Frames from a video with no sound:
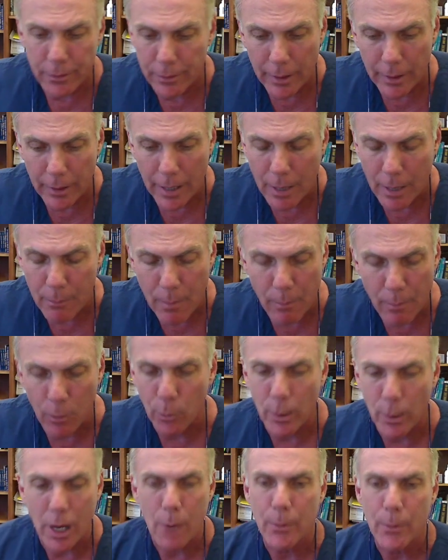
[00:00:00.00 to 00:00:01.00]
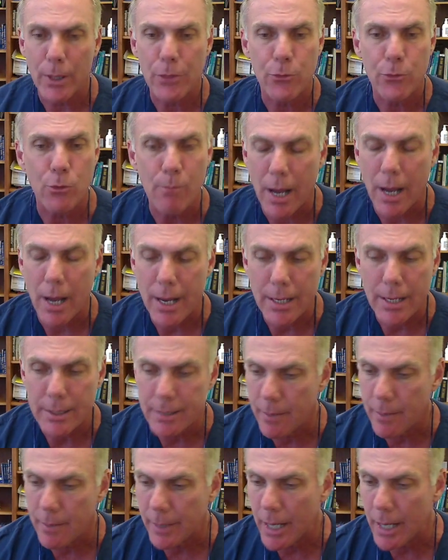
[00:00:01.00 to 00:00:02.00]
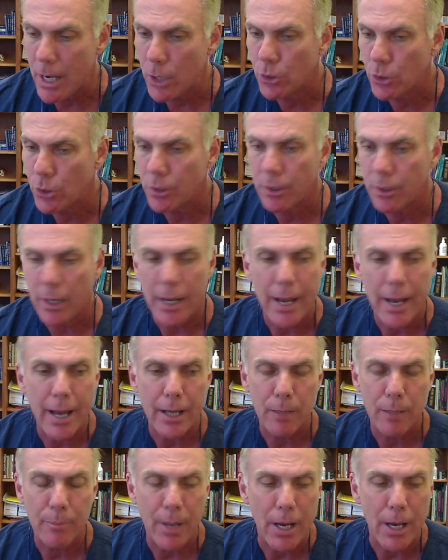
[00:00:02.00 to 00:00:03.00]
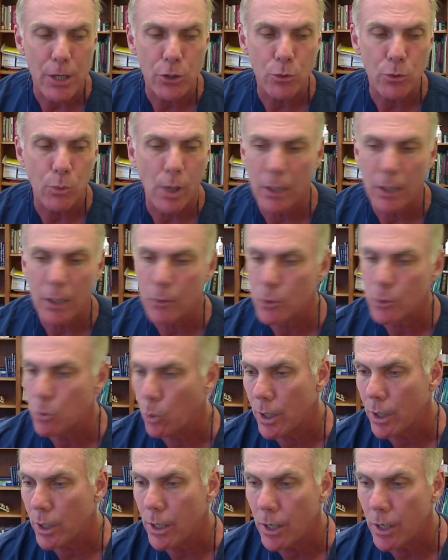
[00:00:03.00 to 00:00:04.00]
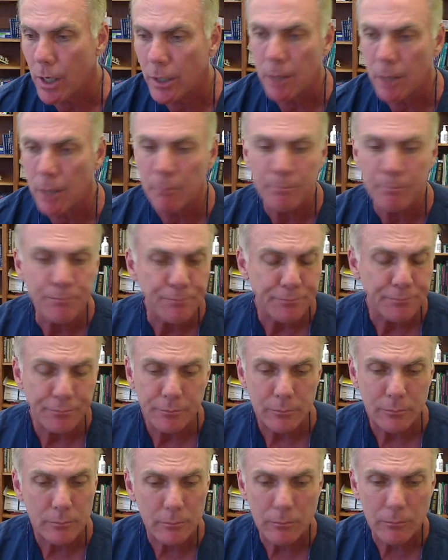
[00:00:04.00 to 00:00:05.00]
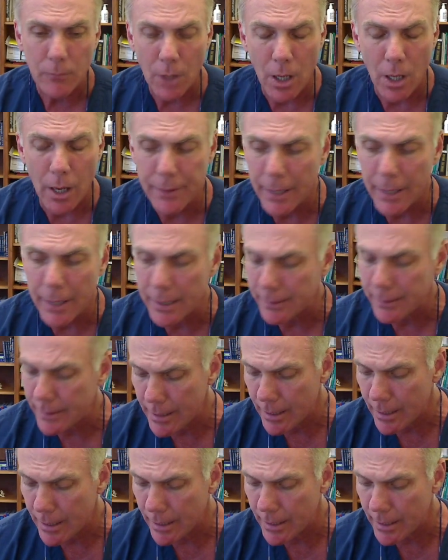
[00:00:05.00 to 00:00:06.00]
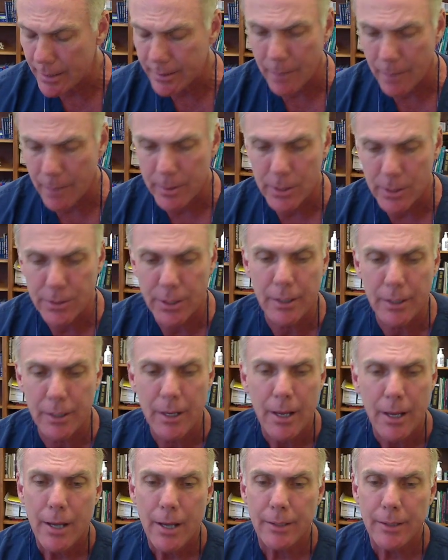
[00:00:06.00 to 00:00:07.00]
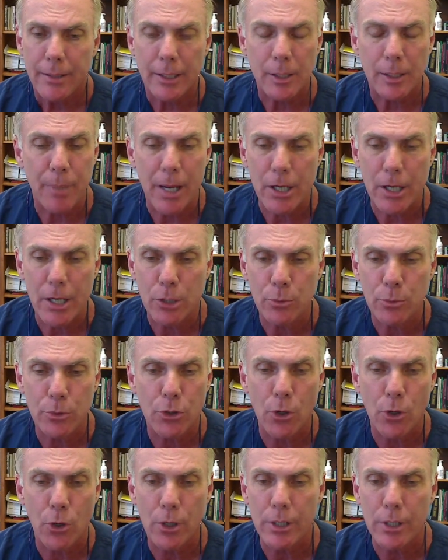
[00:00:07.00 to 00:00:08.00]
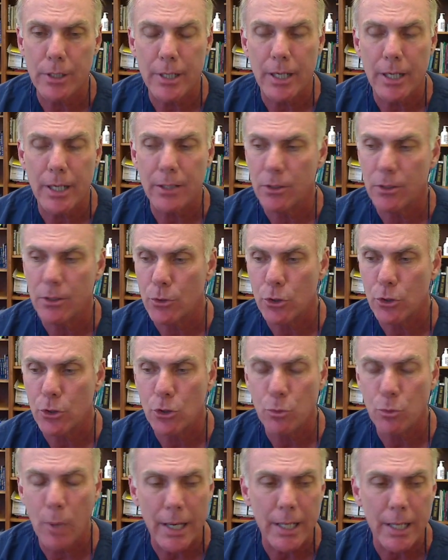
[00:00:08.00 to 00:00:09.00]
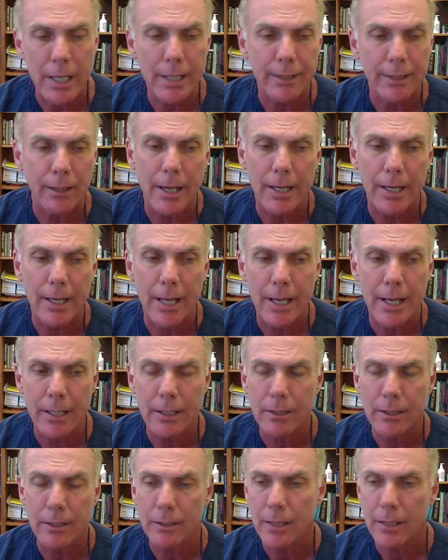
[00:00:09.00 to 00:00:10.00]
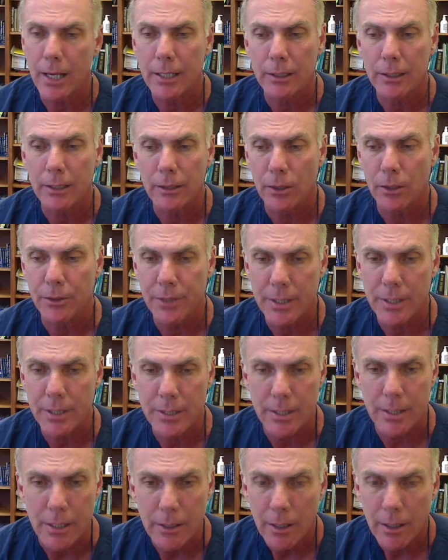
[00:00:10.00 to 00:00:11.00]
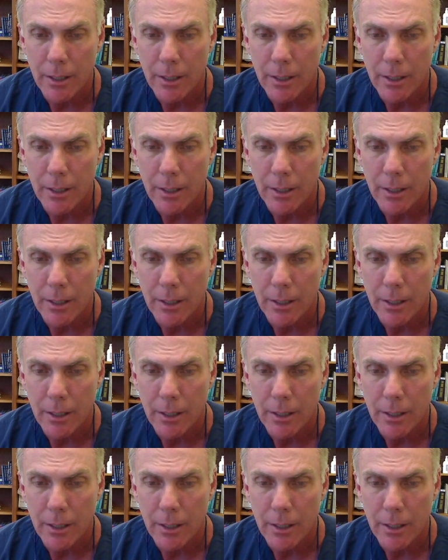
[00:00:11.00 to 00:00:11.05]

remember when I went through my examination, I had a patient while I was working on them that the examiner said that the patient was starting to get, sweaty and lightheaded and getting a little dizzy.